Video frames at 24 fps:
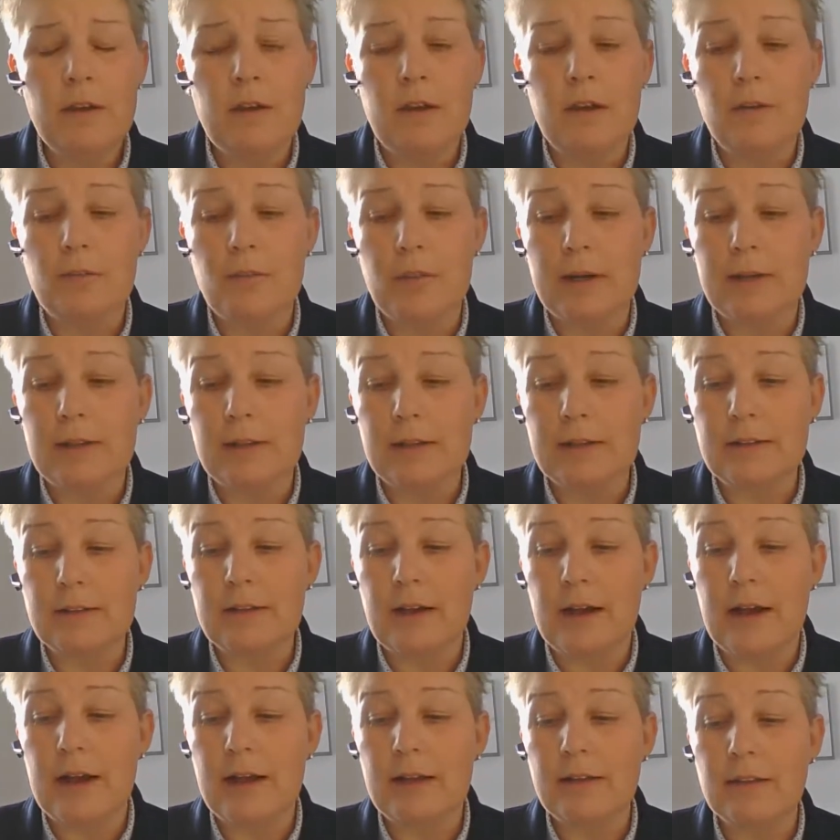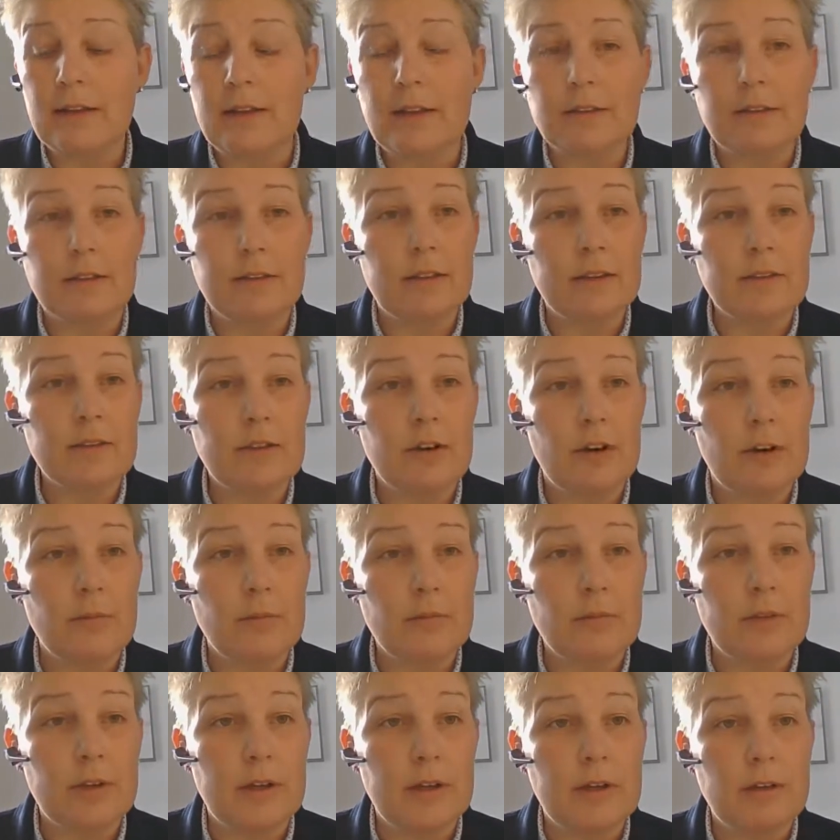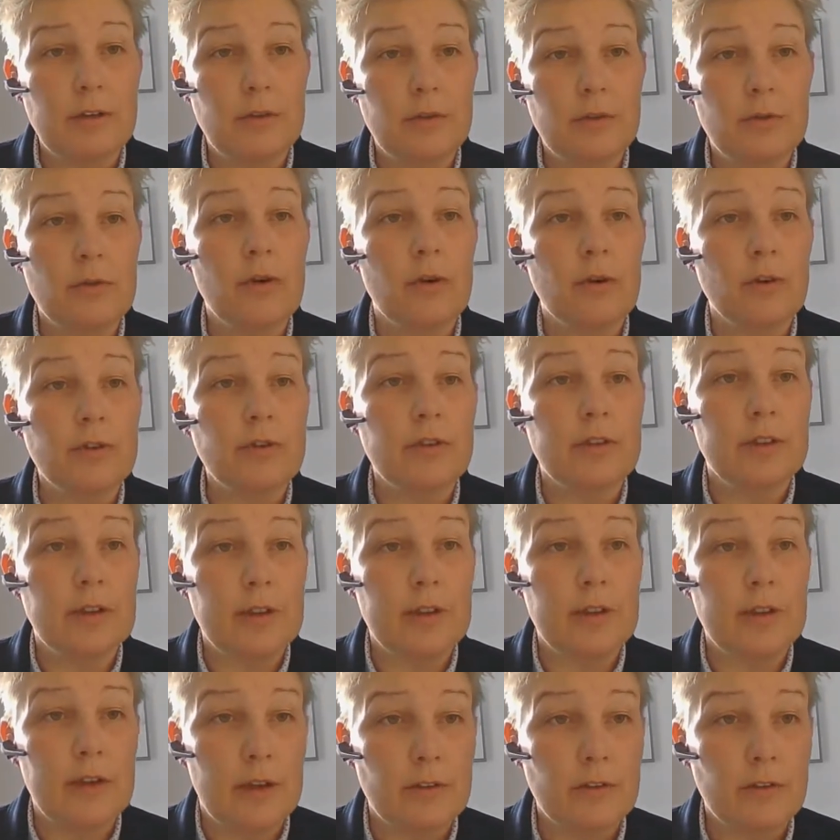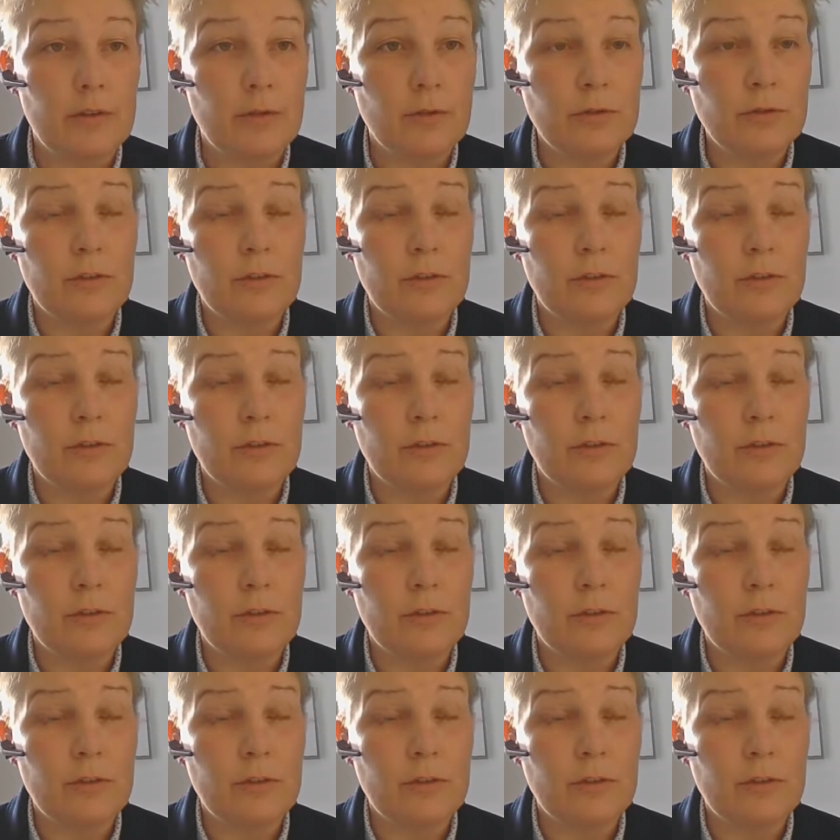I'd like to highlight that this comes at no cost to the Council.